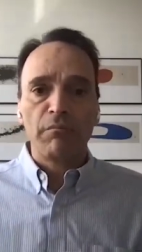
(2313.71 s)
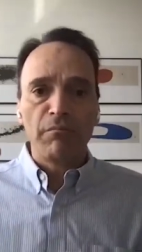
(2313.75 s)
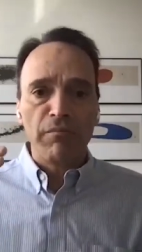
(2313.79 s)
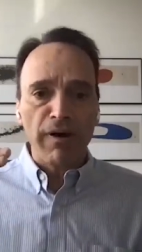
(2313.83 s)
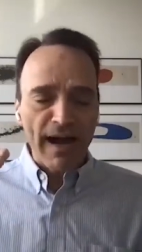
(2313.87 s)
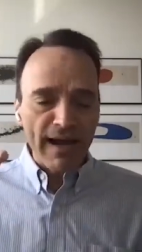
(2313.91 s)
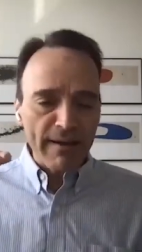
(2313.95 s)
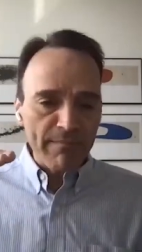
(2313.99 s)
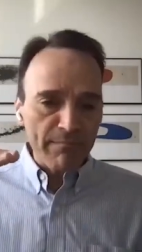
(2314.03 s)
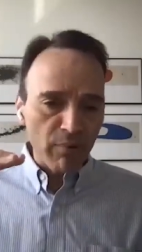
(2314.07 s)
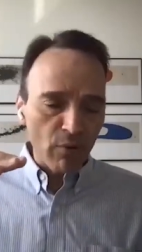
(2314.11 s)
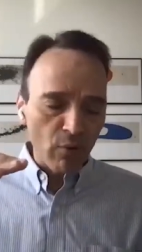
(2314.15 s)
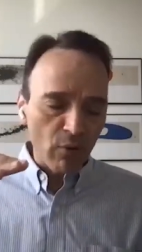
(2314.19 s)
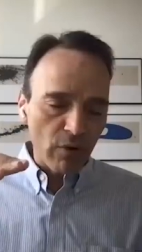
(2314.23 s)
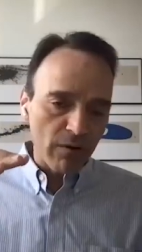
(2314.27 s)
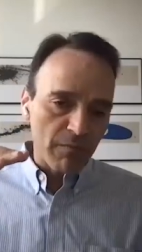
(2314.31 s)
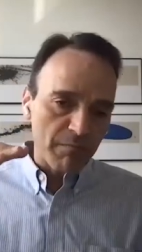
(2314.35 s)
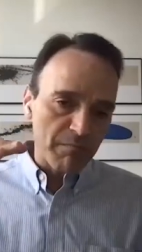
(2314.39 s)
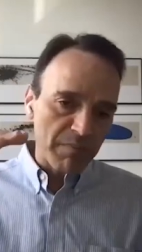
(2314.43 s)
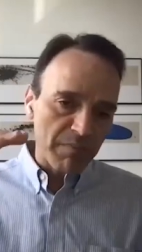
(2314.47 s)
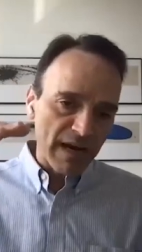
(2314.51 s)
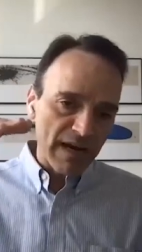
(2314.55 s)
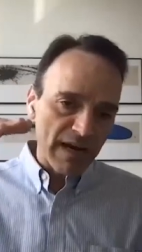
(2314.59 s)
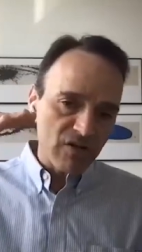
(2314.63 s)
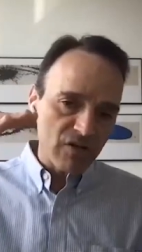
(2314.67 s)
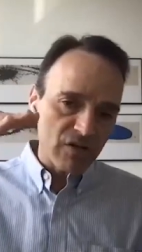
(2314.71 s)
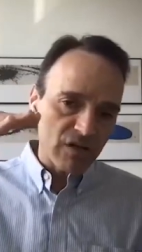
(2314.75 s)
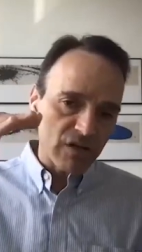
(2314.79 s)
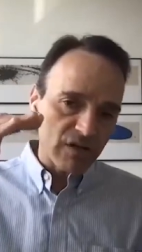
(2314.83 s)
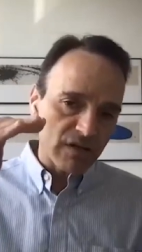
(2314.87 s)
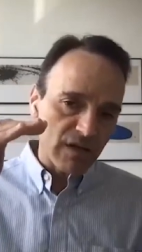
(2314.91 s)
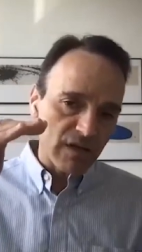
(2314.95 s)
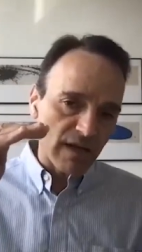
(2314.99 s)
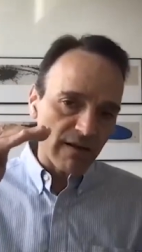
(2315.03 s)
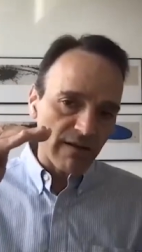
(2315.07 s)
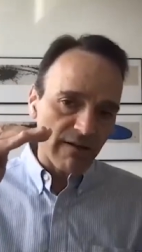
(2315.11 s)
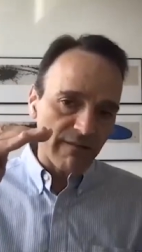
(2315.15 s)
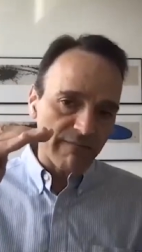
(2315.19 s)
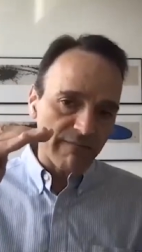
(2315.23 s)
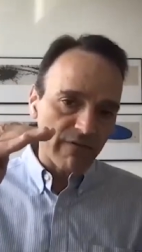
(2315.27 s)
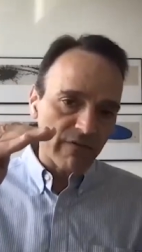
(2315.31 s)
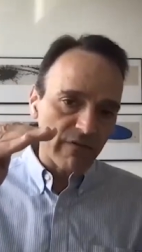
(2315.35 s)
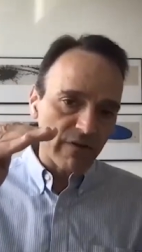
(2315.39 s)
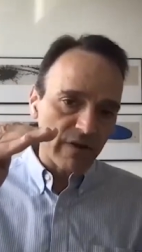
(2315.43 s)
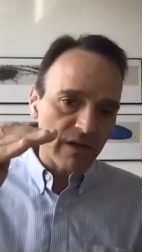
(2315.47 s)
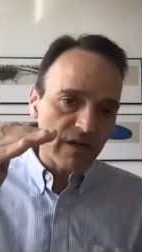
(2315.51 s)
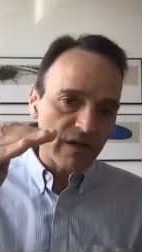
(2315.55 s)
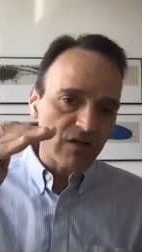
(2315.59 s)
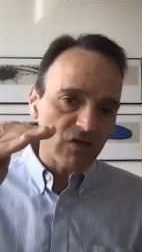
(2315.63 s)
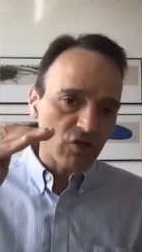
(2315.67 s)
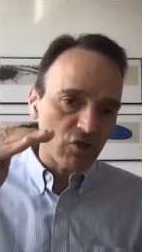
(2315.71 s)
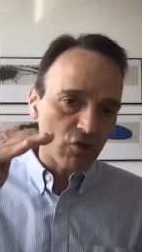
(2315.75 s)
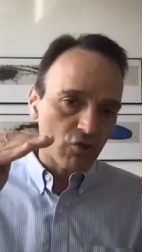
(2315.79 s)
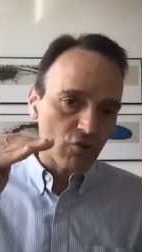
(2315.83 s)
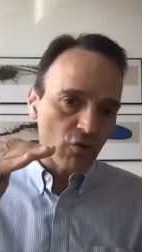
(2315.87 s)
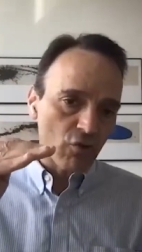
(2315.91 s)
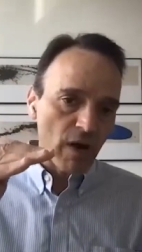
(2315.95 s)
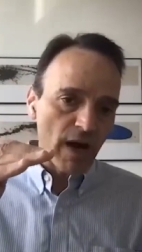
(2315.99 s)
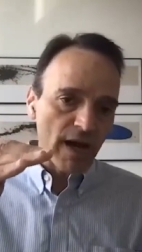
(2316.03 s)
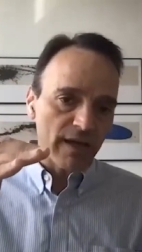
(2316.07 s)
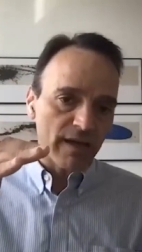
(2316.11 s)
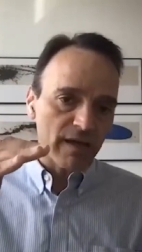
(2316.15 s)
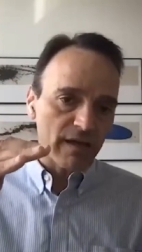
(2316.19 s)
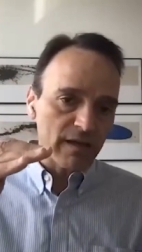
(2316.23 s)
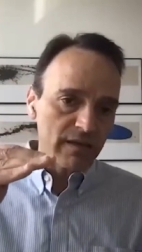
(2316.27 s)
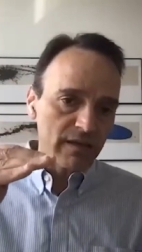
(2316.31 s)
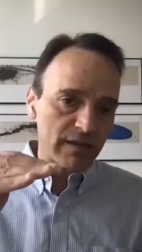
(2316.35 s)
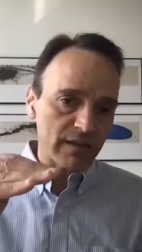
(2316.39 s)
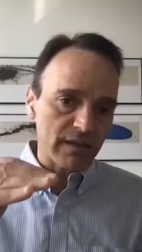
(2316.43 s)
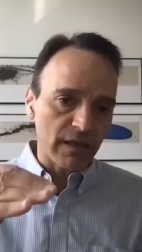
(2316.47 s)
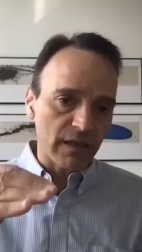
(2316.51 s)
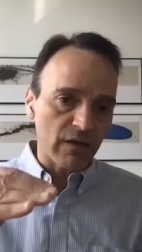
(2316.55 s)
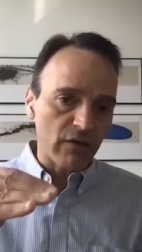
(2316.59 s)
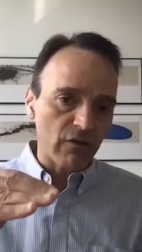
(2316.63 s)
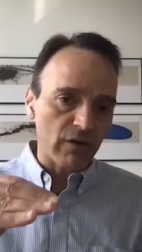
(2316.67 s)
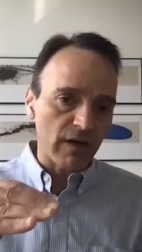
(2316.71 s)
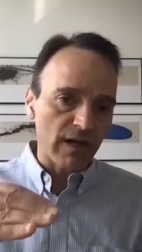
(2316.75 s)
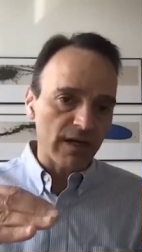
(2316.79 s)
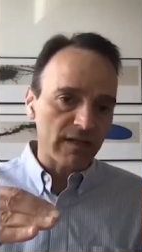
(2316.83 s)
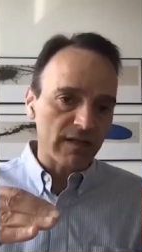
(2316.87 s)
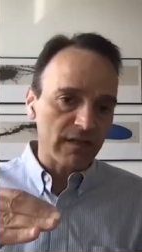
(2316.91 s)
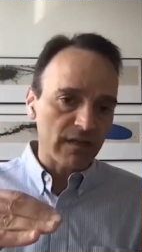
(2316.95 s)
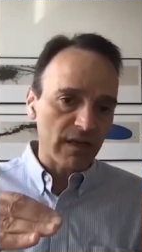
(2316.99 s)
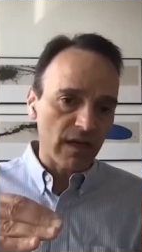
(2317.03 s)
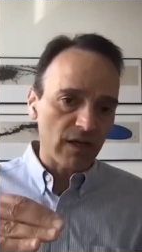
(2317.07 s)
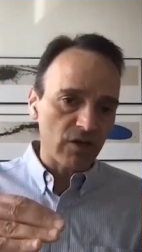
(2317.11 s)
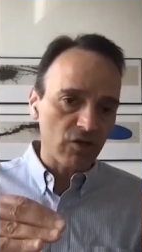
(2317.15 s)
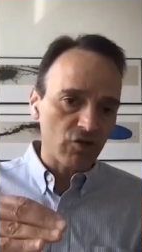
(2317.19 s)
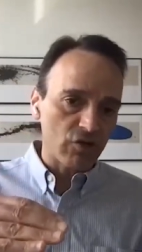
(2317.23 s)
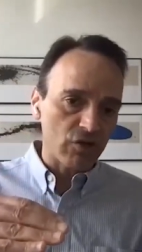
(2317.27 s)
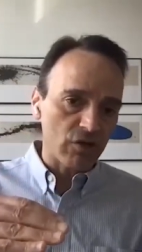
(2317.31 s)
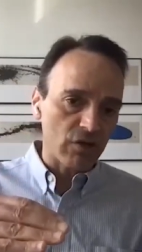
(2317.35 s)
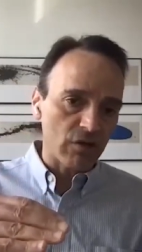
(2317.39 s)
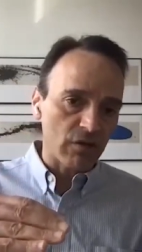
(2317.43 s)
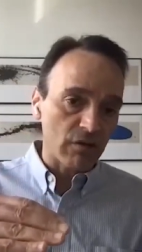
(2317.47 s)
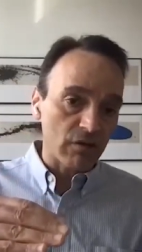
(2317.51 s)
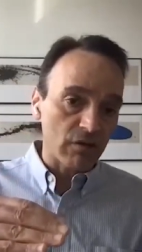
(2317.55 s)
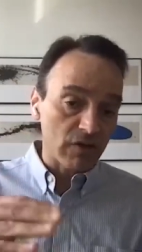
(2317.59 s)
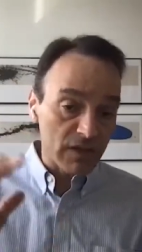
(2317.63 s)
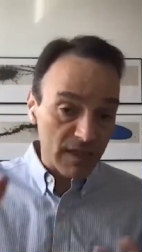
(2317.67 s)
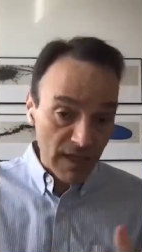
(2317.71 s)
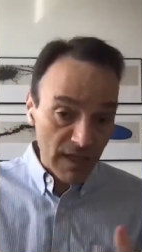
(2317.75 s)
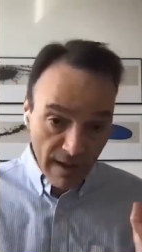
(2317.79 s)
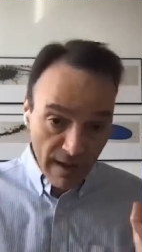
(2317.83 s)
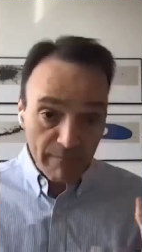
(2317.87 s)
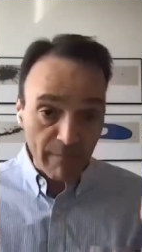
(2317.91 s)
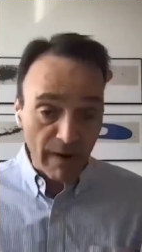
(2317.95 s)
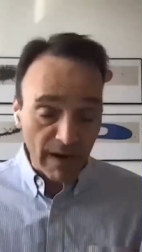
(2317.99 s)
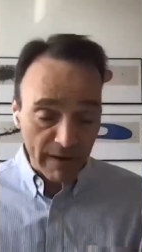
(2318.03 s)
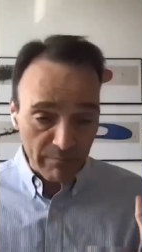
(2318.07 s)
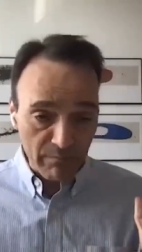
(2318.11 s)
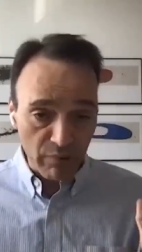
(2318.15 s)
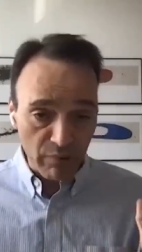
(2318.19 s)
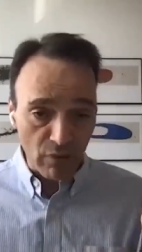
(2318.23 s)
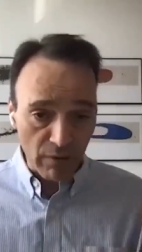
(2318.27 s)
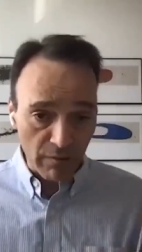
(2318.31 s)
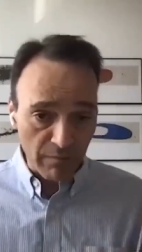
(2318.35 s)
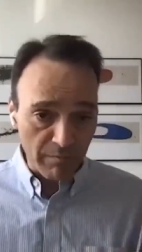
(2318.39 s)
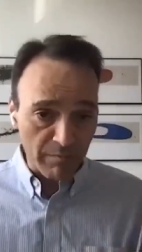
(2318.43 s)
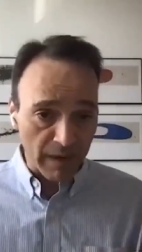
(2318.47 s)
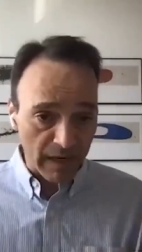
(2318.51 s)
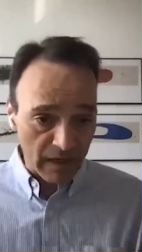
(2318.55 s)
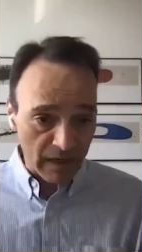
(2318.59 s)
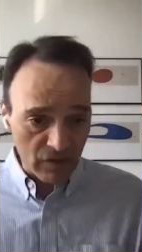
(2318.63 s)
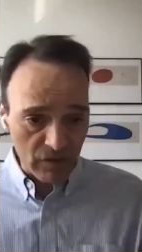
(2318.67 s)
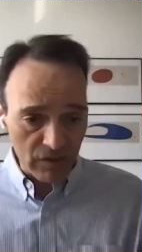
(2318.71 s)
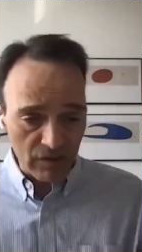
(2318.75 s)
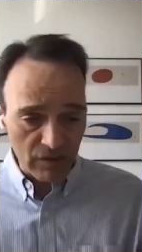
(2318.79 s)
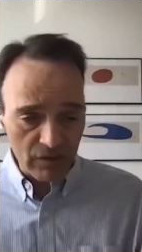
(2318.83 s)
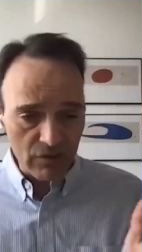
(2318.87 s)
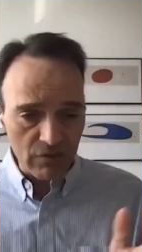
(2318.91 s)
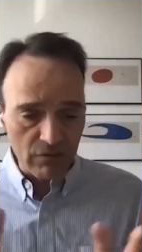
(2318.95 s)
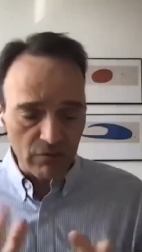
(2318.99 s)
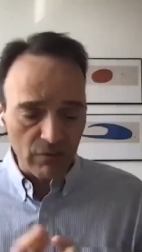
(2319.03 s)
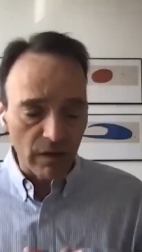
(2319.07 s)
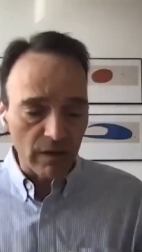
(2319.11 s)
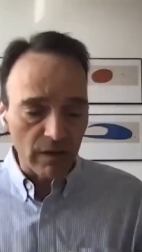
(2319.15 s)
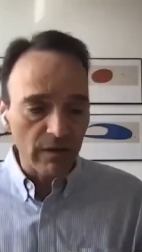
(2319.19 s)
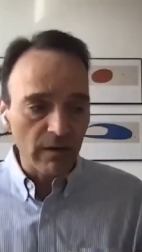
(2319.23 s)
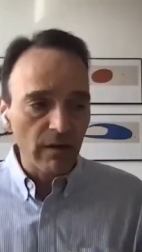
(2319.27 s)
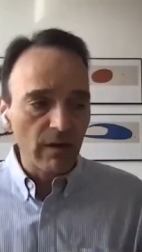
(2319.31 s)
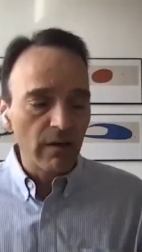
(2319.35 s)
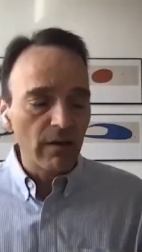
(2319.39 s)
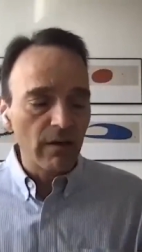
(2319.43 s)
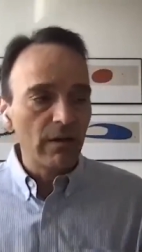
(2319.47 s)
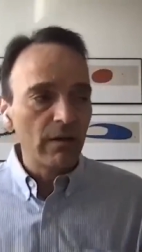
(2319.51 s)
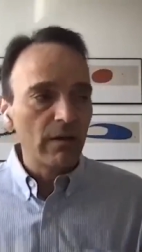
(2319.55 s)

bipolar patients had a very striking synchronization, some bipolar patients, right,